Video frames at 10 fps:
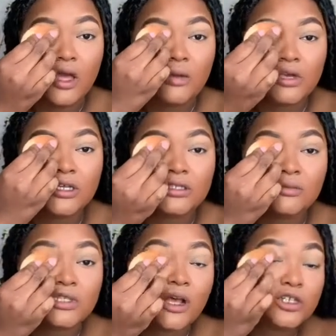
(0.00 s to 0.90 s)
Because
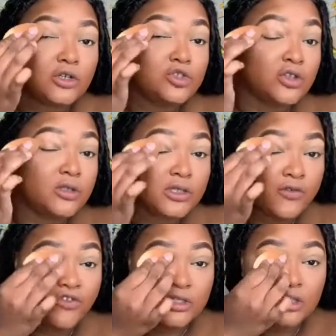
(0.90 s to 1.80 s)
sometimes your dreams
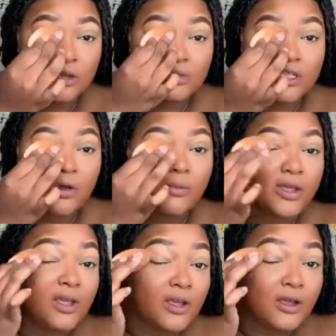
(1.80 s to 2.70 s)
can seem so
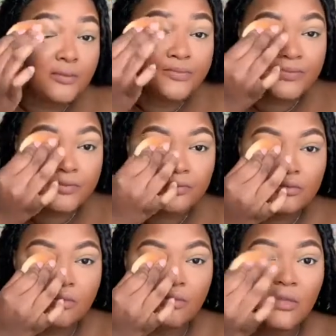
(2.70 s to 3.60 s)
big,
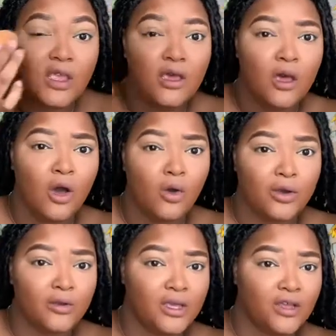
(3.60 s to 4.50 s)
or
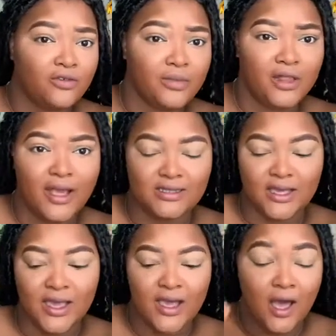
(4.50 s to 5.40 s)
you can even be like,
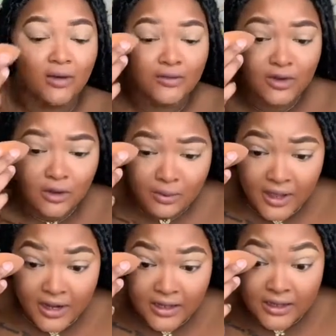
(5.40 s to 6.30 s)
dang, I don't even know
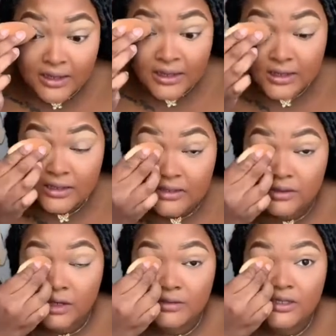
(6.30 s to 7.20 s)
nobody that did this. You
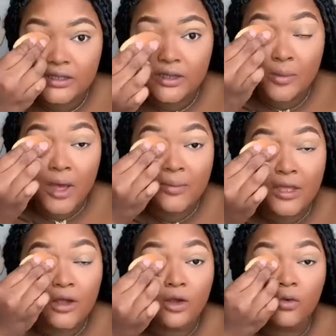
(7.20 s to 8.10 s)
know what I'm saying? Am I being
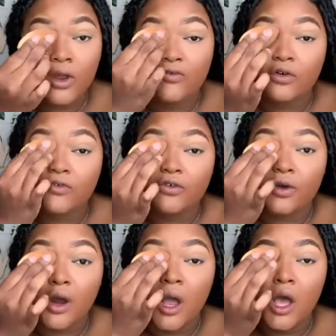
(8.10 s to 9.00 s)
ungrateful
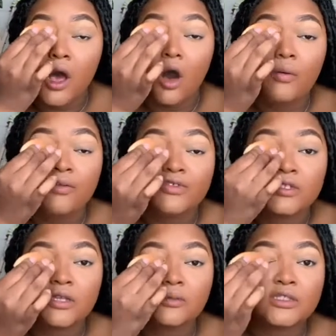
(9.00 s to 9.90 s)
for hoping for
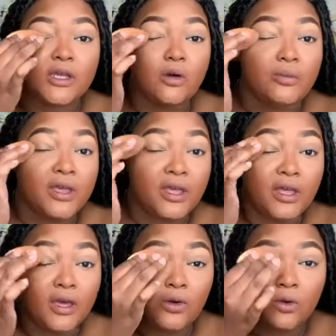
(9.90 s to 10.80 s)
something so
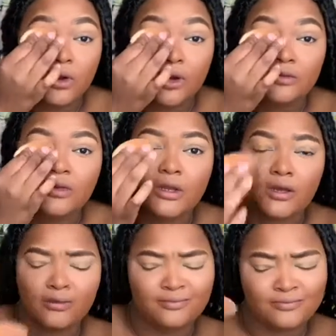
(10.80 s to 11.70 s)
big, or, you
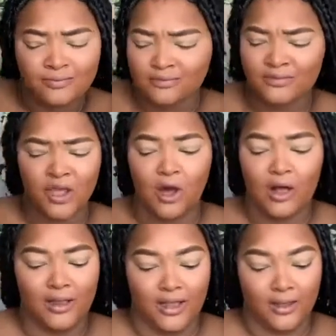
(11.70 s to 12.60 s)
know,
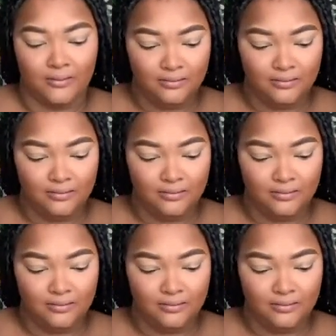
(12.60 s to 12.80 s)
all that.